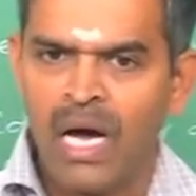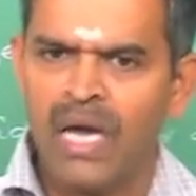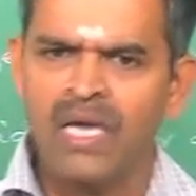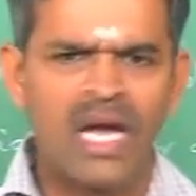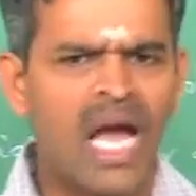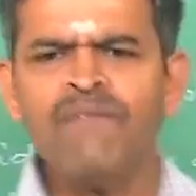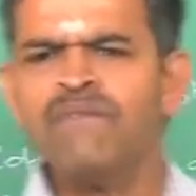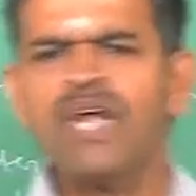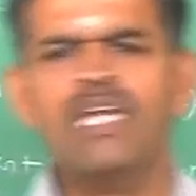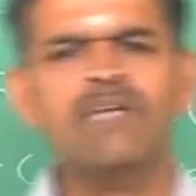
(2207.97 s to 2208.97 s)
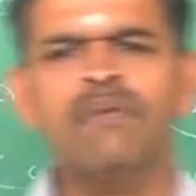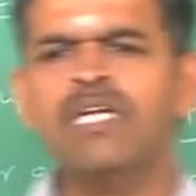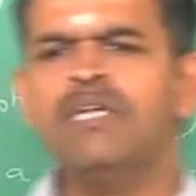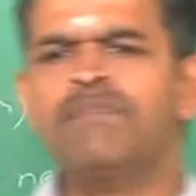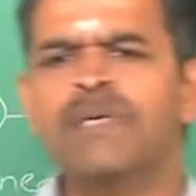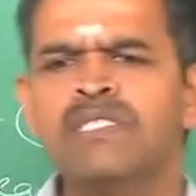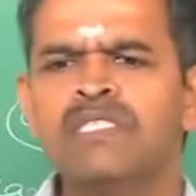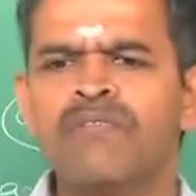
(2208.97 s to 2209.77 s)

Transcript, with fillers: I have to ultimately present